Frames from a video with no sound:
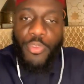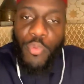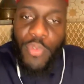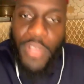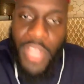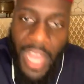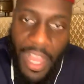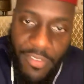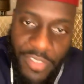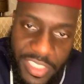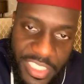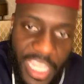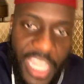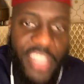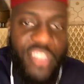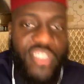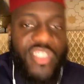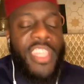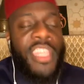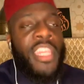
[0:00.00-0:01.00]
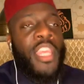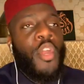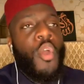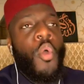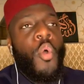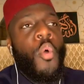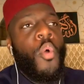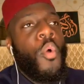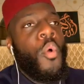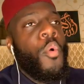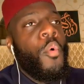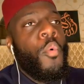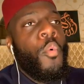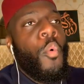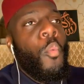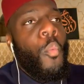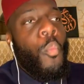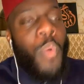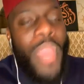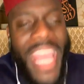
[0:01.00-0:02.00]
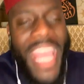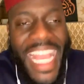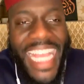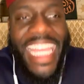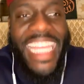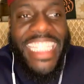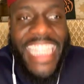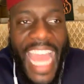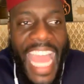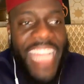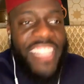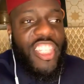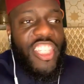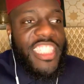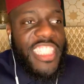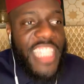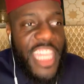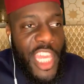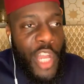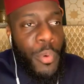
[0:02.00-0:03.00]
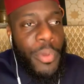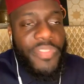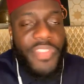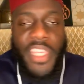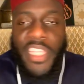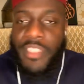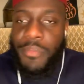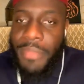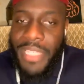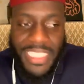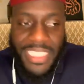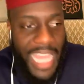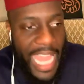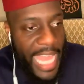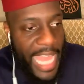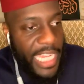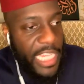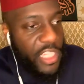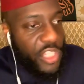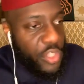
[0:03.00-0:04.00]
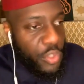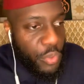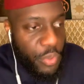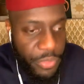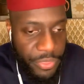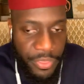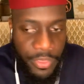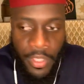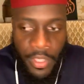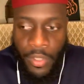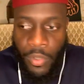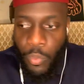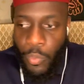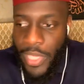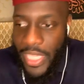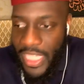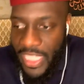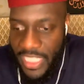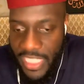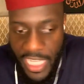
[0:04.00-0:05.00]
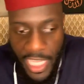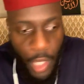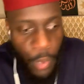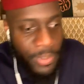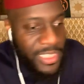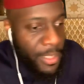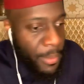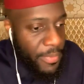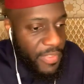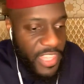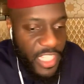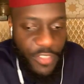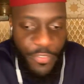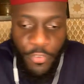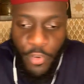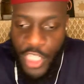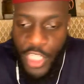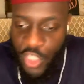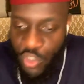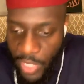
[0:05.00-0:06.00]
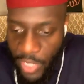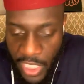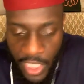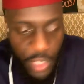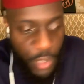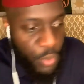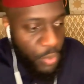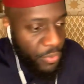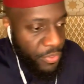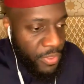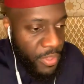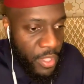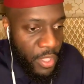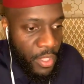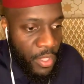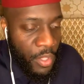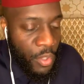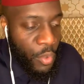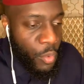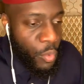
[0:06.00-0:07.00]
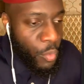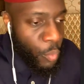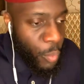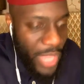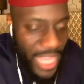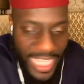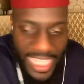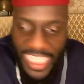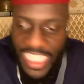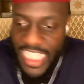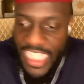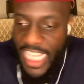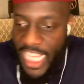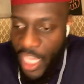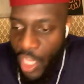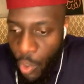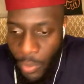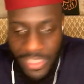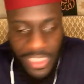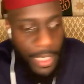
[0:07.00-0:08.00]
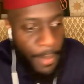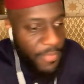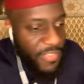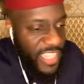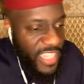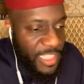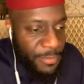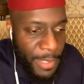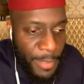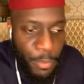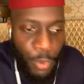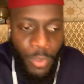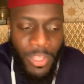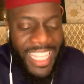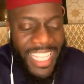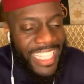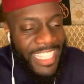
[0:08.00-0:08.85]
through conversation, we can actually deal with these misguided youth. We can deal with some of these frustrated youth. We can deal with some of these people